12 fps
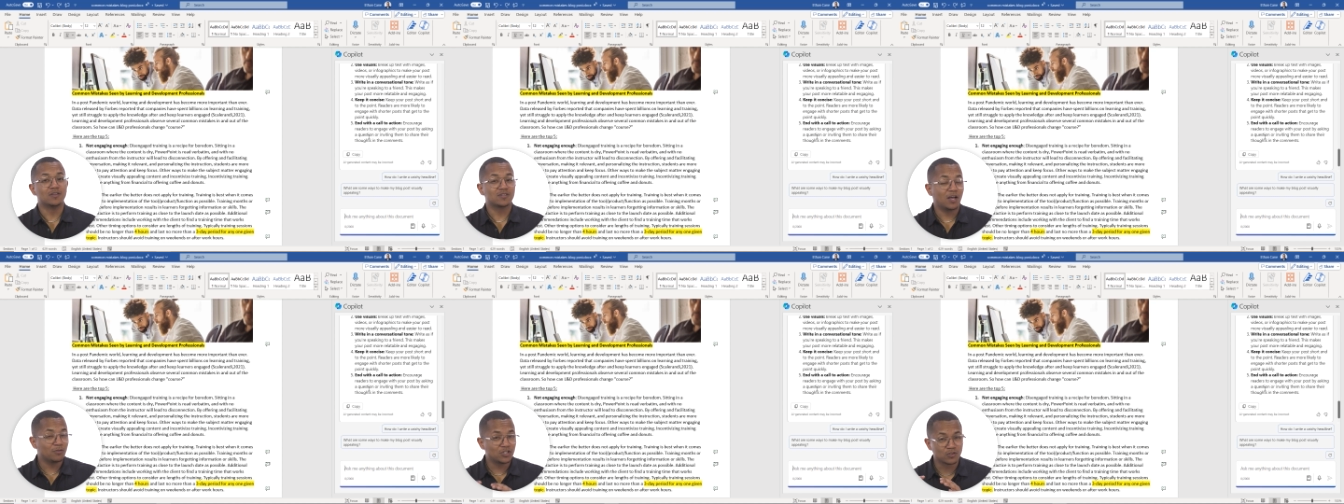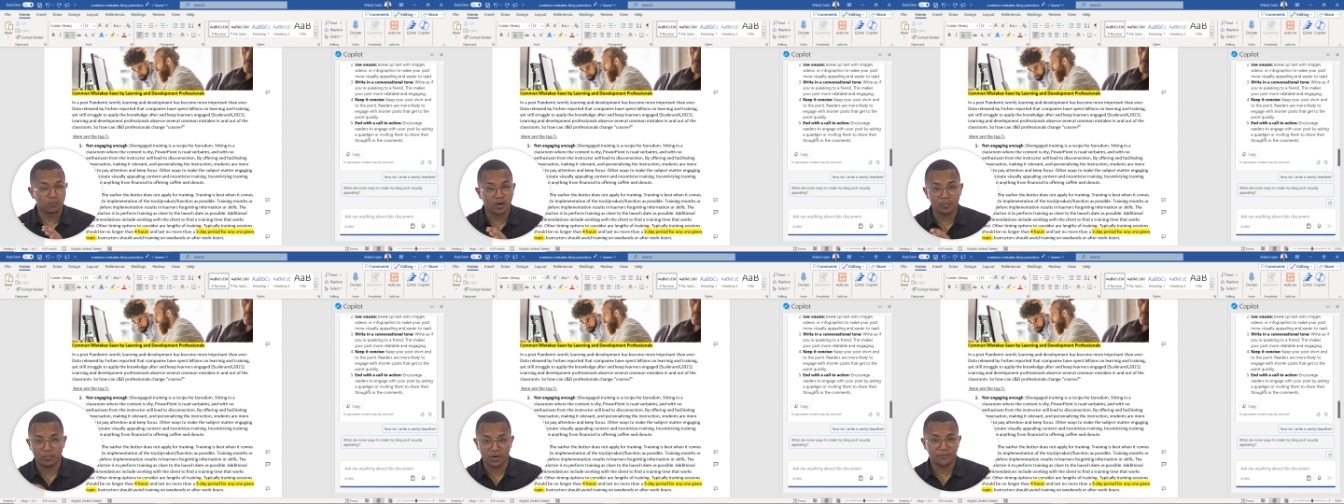So that was just
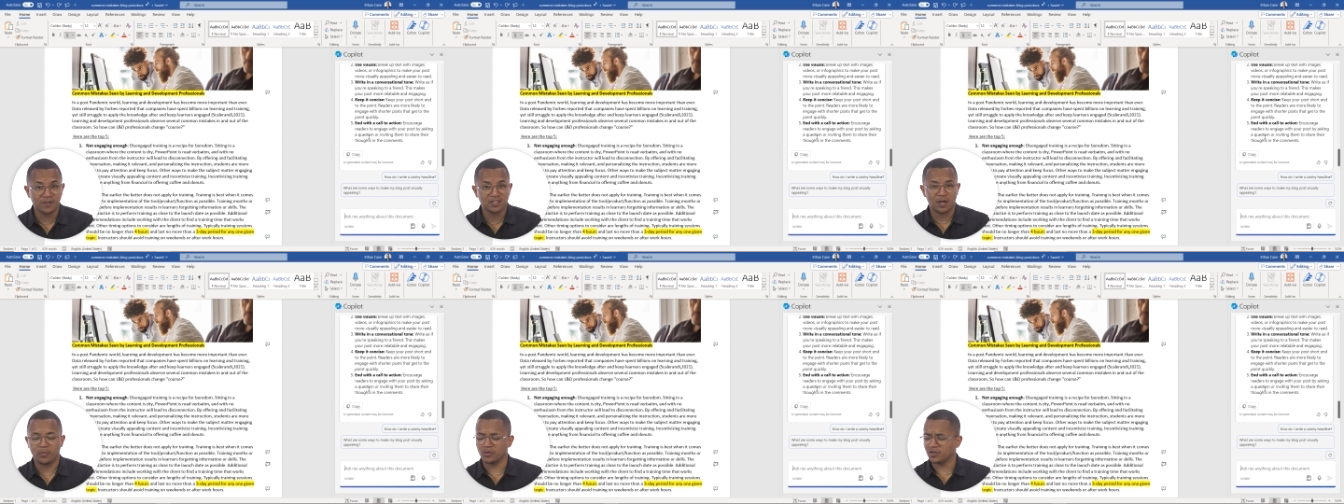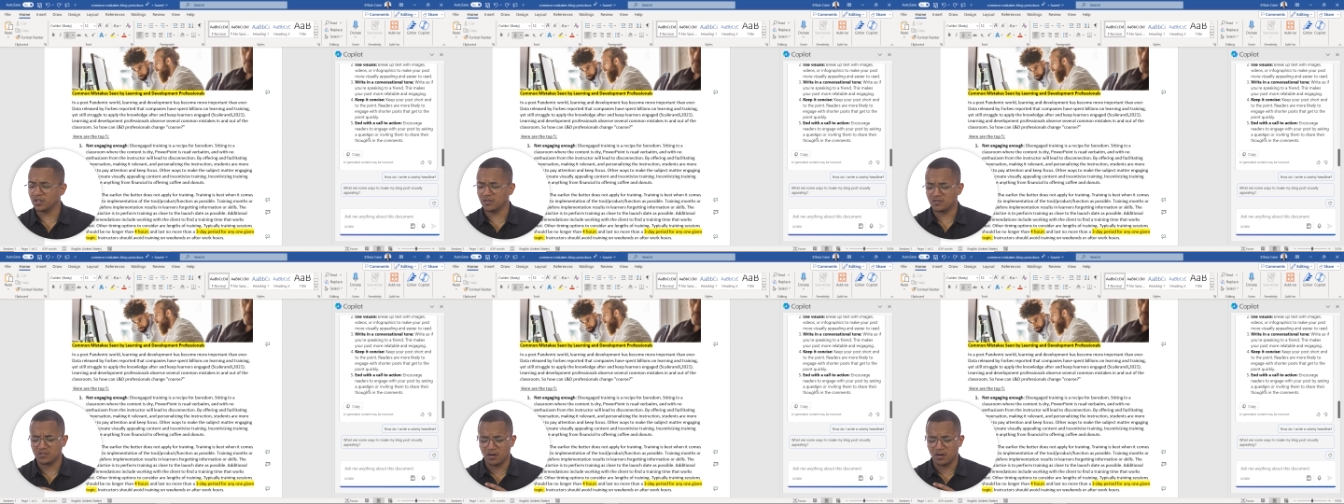one brief example. There's a